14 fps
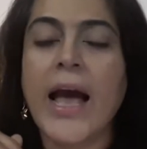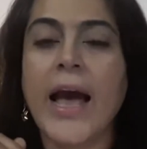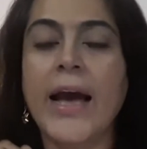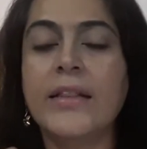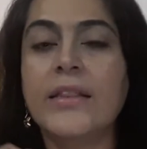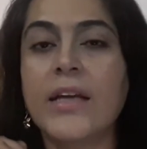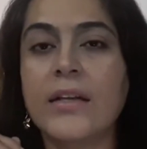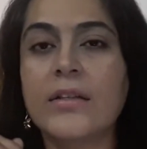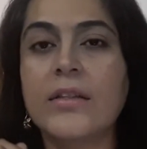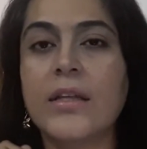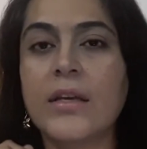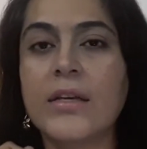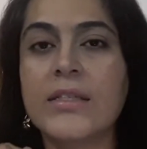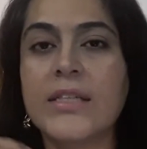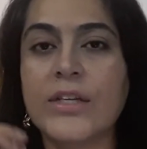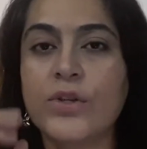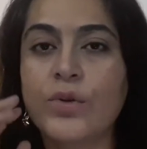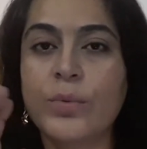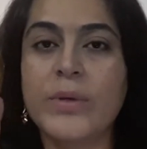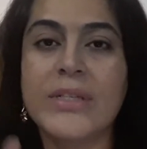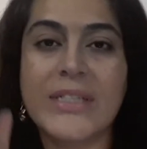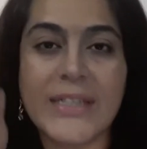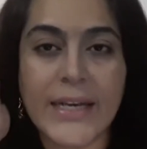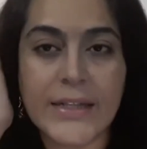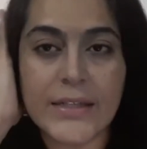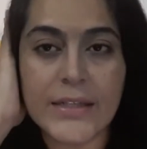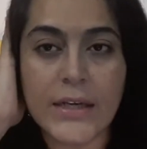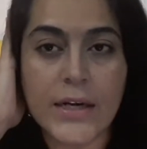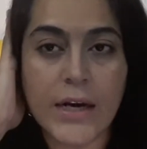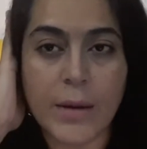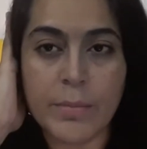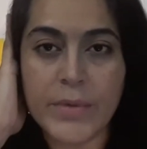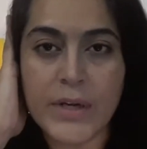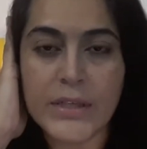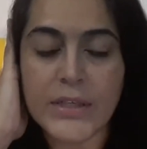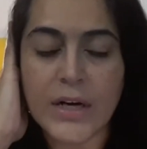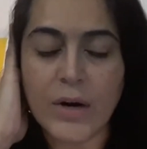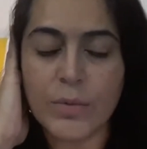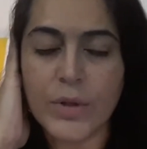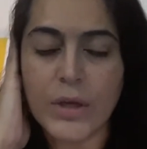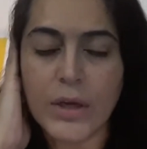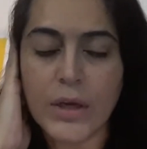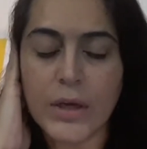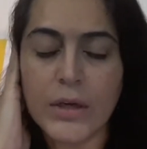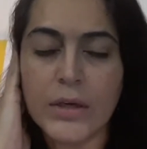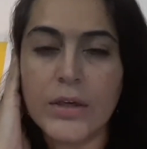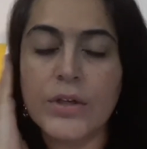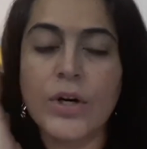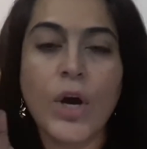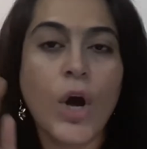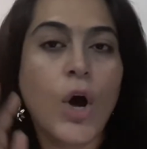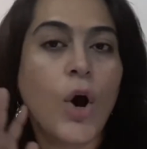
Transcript: and the other thing is that you will sense a numbness around the ear